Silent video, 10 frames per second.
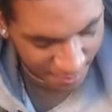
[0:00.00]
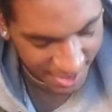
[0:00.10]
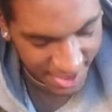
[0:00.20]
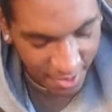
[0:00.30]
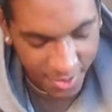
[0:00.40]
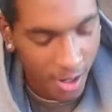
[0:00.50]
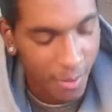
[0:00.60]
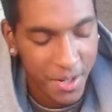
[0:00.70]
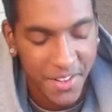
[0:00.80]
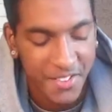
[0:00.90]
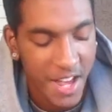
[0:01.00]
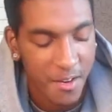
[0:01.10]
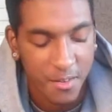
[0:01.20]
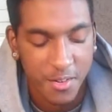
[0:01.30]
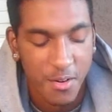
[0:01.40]
video, y'all read the
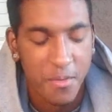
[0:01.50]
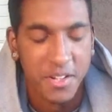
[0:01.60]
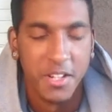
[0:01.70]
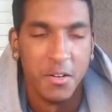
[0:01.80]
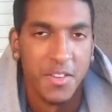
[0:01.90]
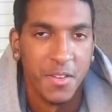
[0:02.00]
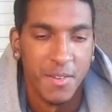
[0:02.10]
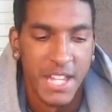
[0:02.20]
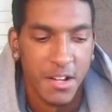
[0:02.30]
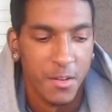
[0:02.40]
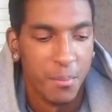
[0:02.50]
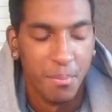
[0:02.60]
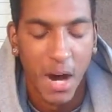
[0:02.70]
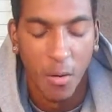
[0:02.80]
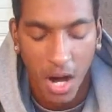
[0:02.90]
title, you already know what this video is
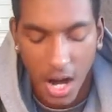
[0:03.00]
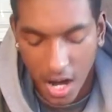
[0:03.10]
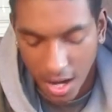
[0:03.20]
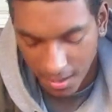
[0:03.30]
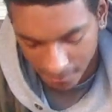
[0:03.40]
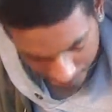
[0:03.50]
about. Um,